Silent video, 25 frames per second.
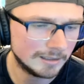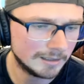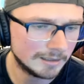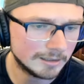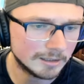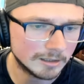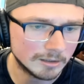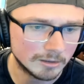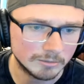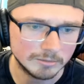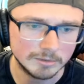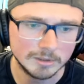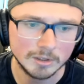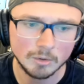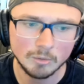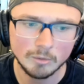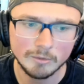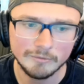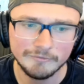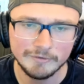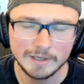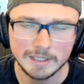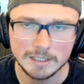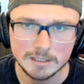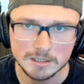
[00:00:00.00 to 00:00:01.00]
No
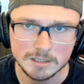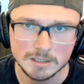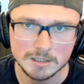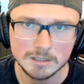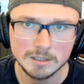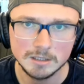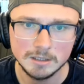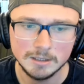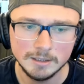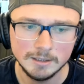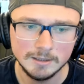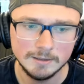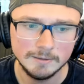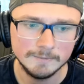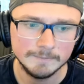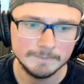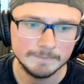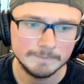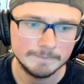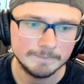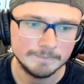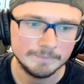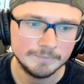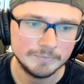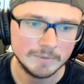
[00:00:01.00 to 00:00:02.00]
offense.
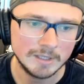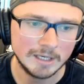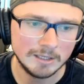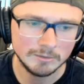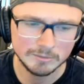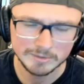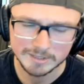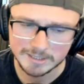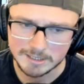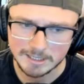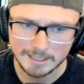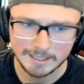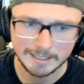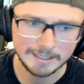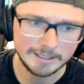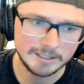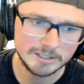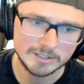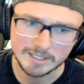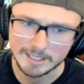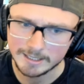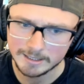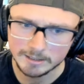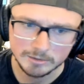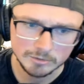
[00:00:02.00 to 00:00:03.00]
I only say that
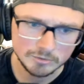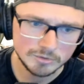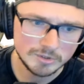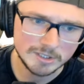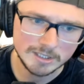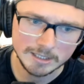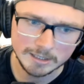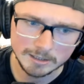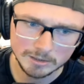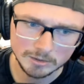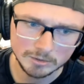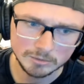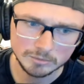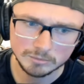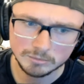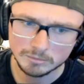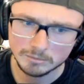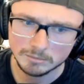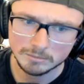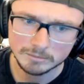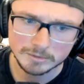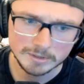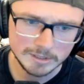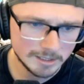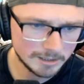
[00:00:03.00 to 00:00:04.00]
because
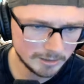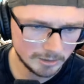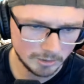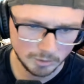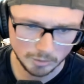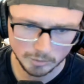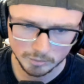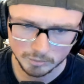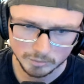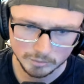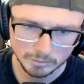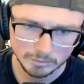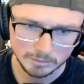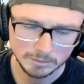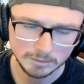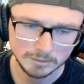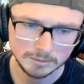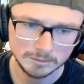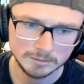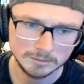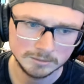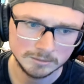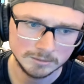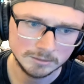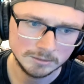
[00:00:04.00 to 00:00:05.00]

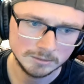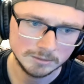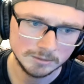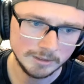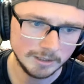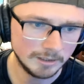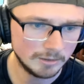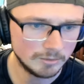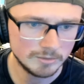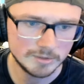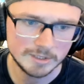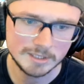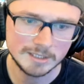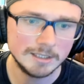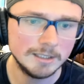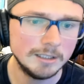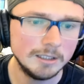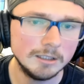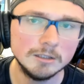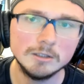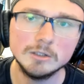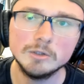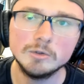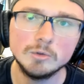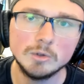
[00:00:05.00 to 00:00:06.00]

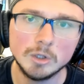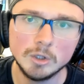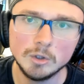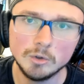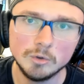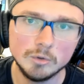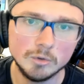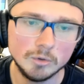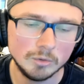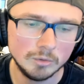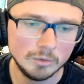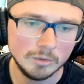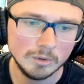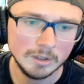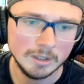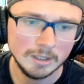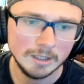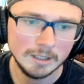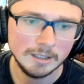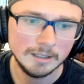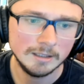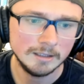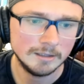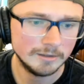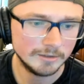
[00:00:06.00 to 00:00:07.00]
Cindy Lou Who,
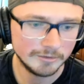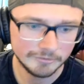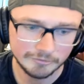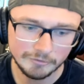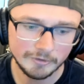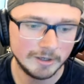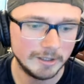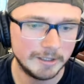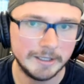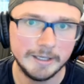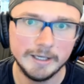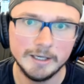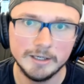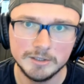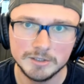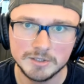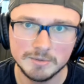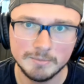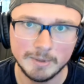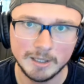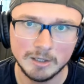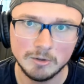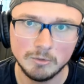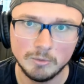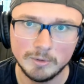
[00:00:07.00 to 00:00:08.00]
the fuck cares
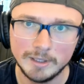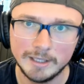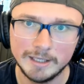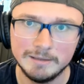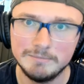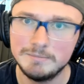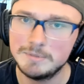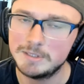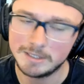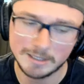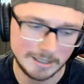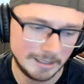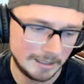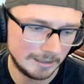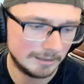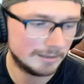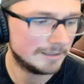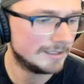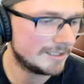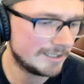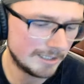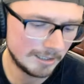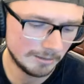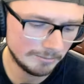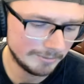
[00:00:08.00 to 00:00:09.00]
about what I'm saying?
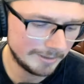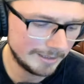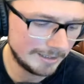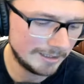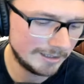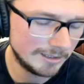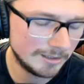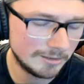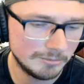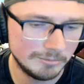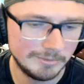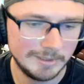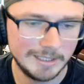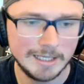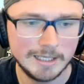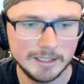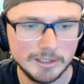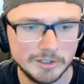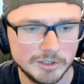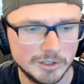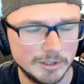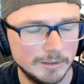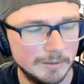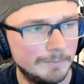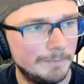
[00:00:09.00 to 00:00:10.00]
Let's get right into the
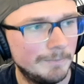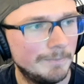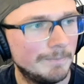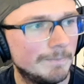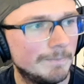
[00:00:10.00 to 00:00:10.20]
reaction.